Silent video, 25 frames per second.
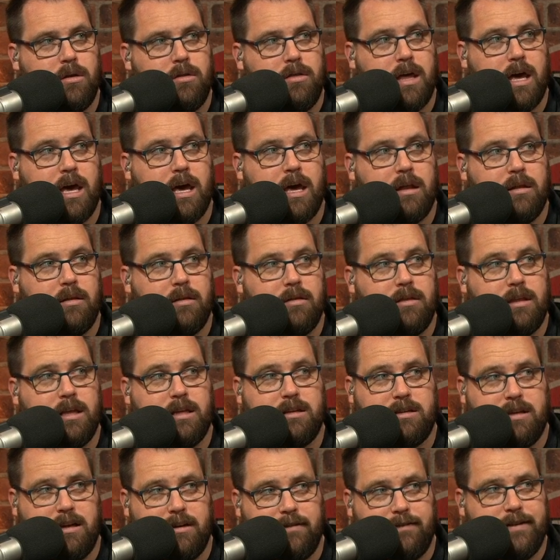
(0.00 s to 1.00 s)
that
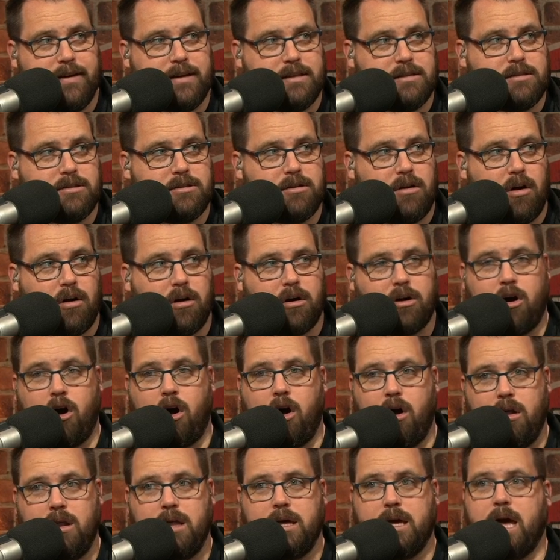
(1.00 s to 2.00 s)
the defense are
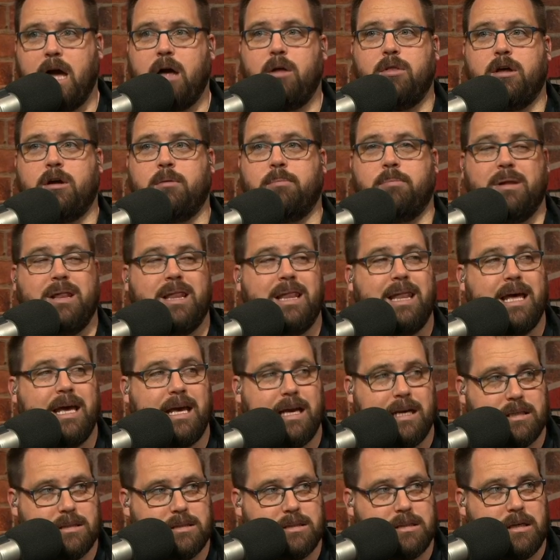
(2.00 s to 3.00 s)
calling out their
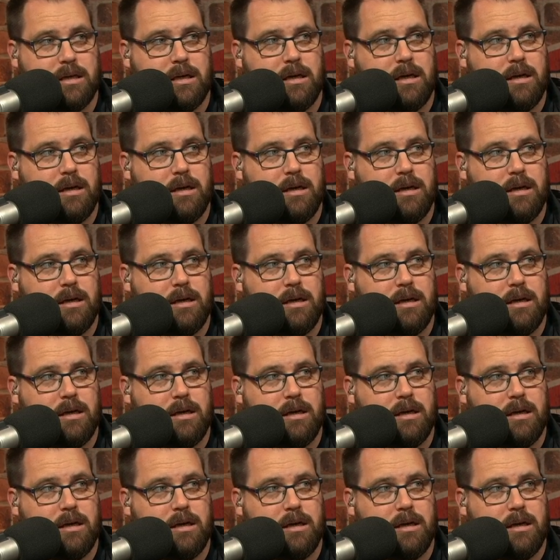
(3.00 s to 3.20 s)
plays.